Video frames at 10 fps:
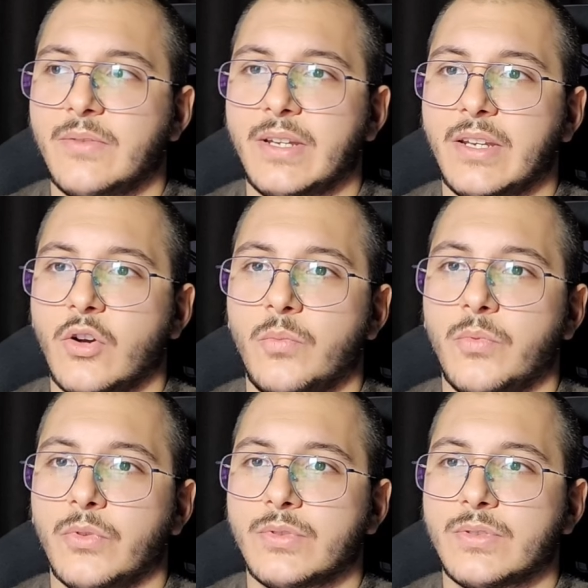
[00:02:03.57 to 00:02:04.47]
any
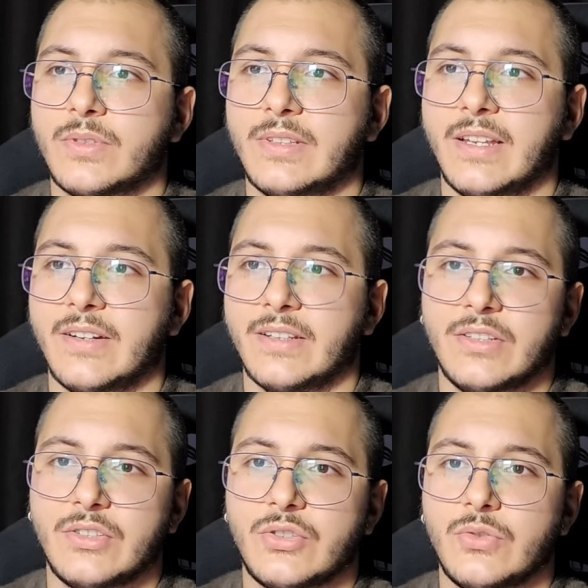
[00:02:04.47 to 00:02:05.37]
obvious glaring
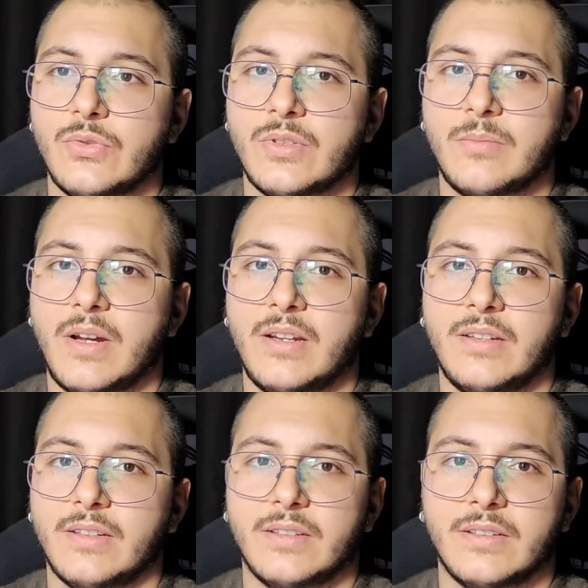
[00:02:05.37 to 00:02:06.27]
issues in
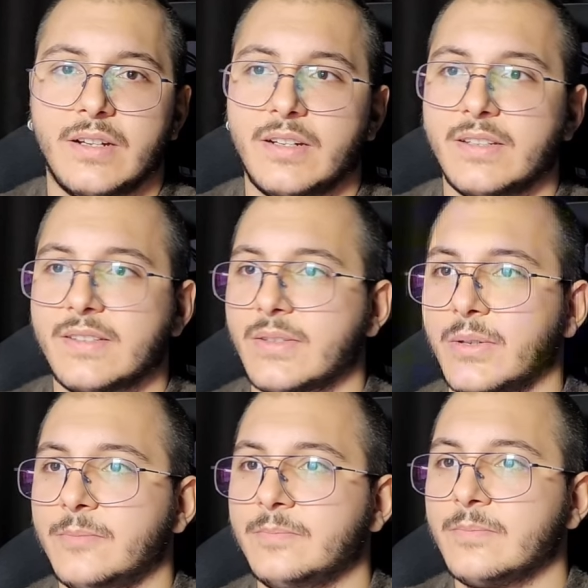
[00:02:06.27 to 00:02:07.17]
my eyes,
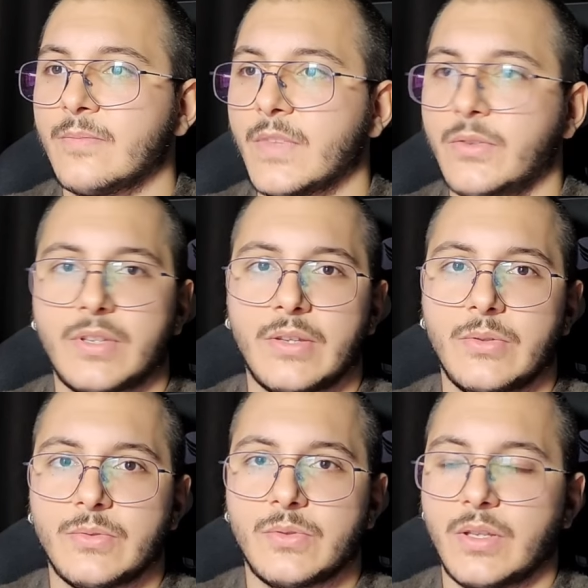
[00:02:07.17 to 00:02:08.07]
so you can
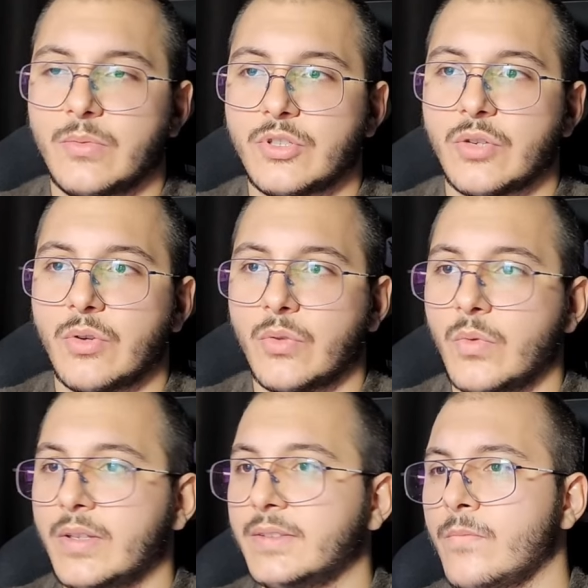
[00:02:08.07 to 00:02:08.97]
use whichever you
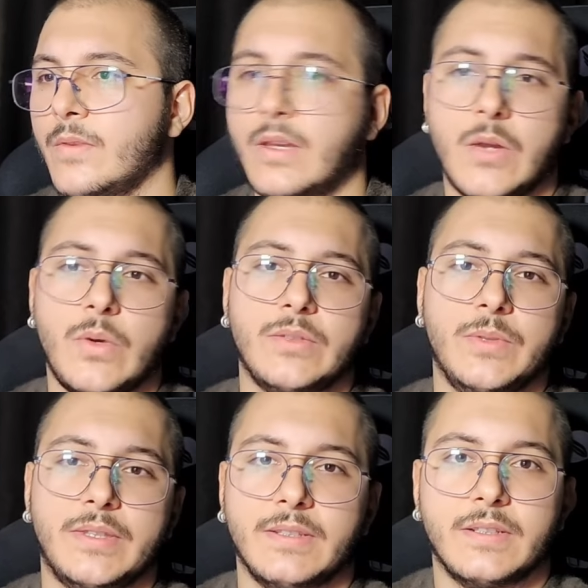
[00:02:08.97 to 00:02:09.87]
want. I went with the